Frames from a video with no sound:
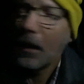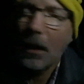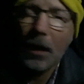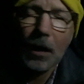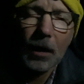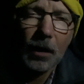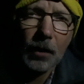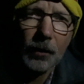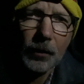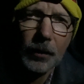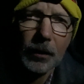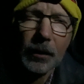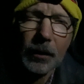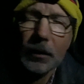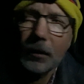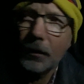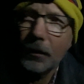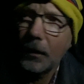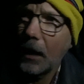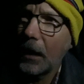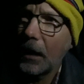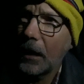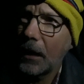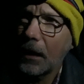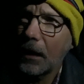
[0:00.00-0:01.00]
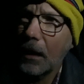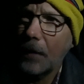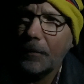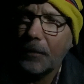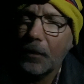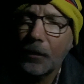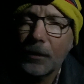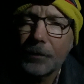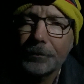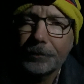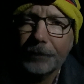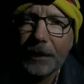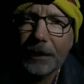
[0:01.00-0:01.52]
on the
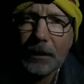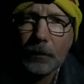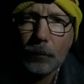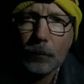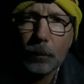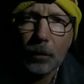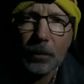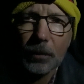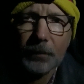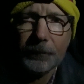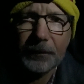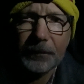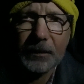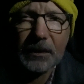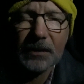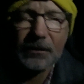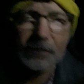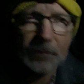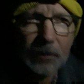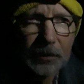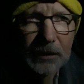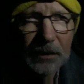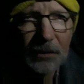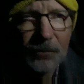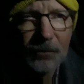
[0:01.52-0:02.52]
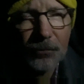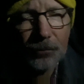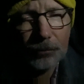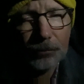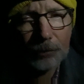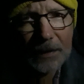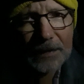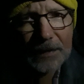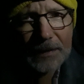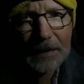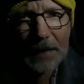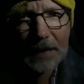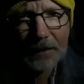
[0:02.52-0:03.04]
breakwater for this, looking
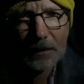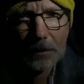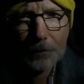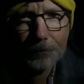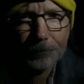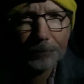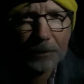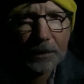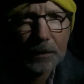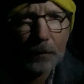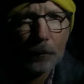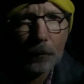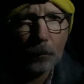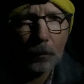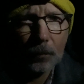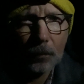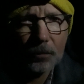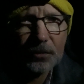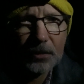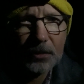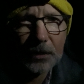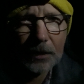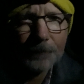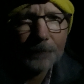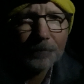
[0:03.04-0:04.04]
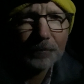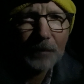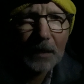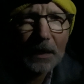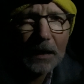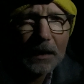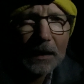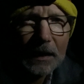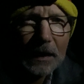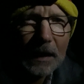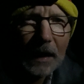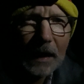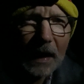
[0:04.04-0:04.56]
straight down the breakwater.
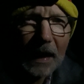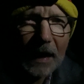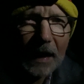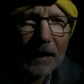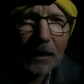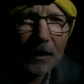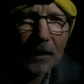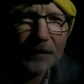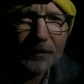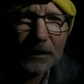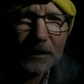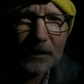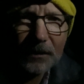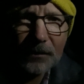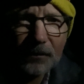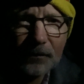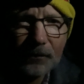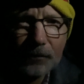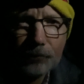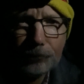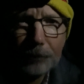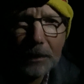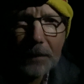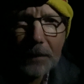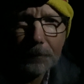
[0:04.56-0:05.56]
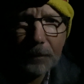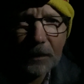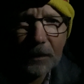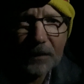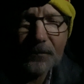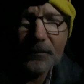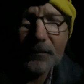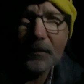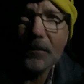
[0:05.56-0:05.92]
And I think this is a great place to